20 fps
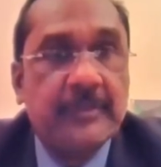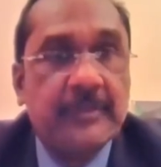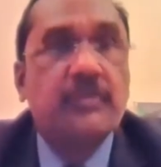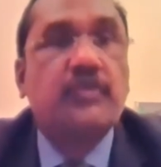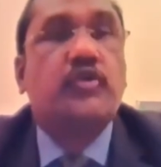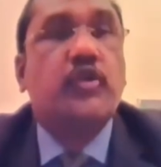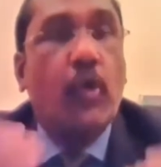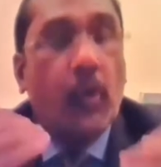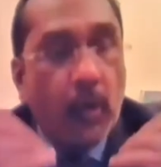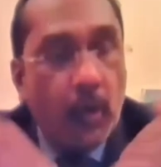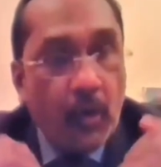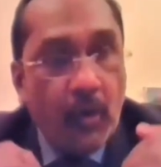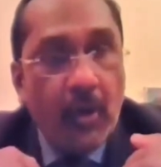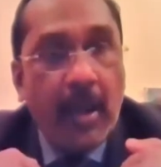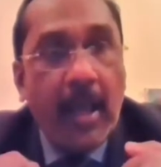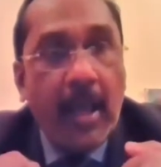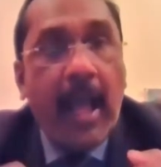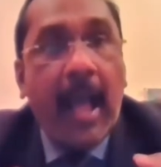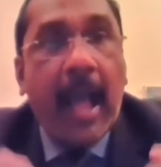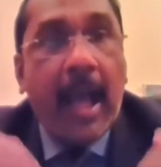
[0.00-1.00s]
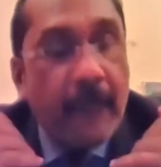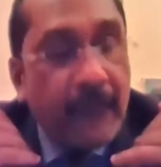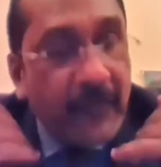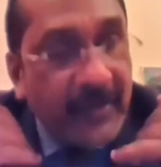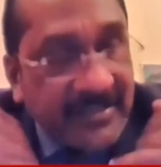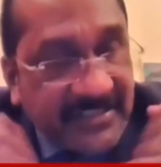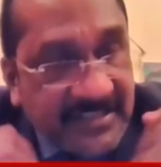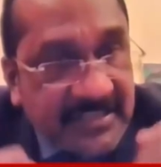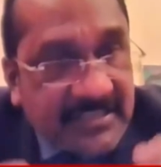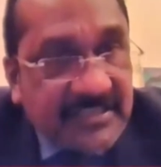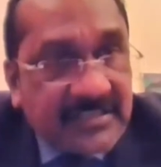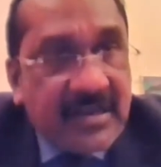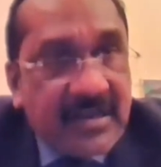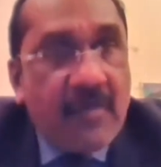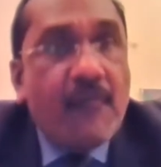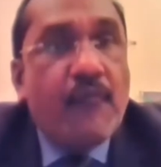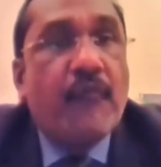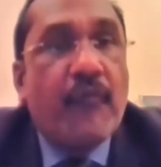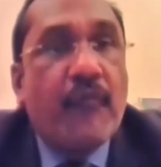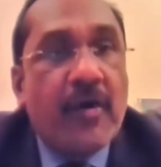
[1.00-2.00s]
So our
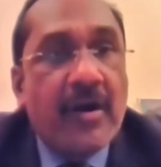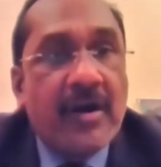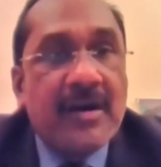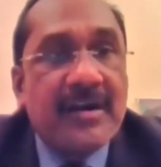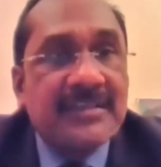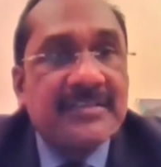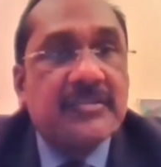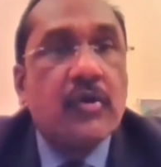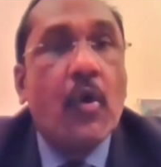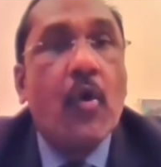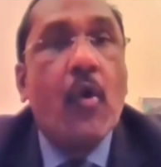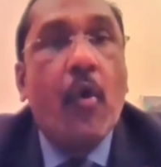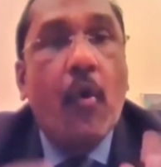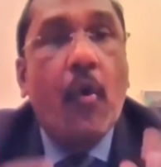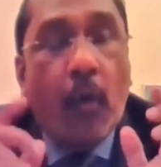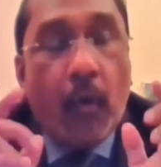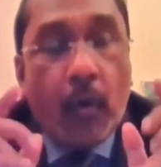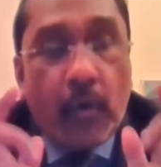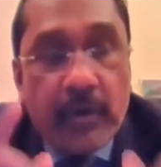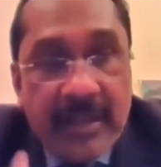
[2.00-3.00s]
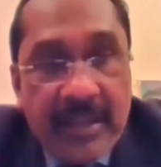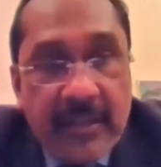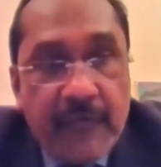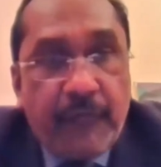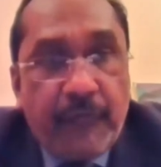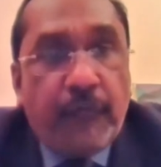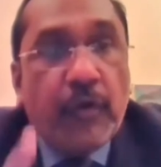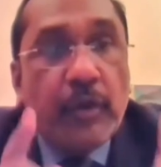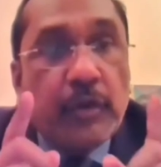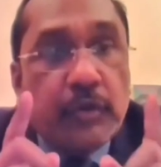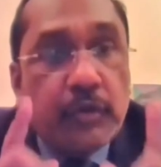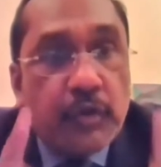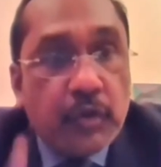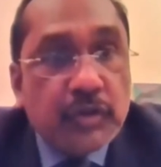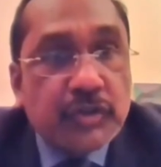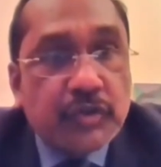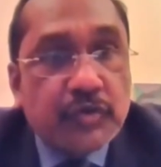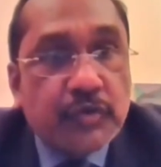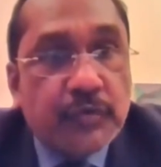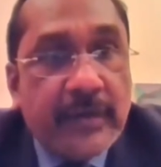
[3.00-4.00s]
system works only for
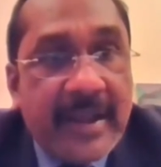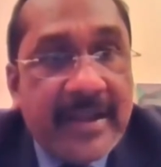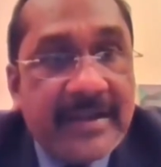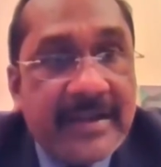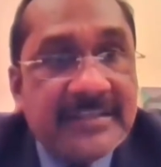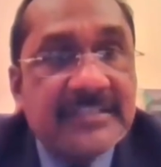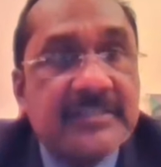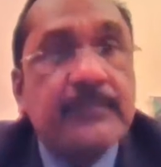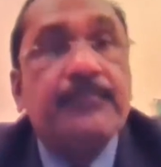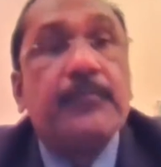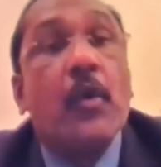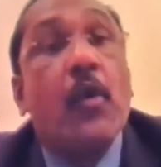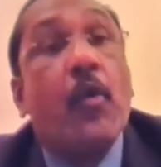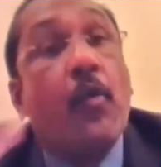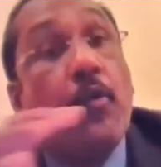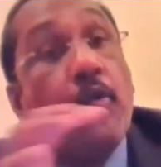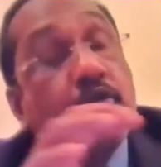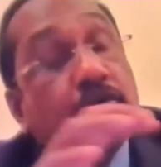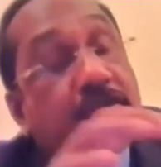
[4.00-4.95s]
those students who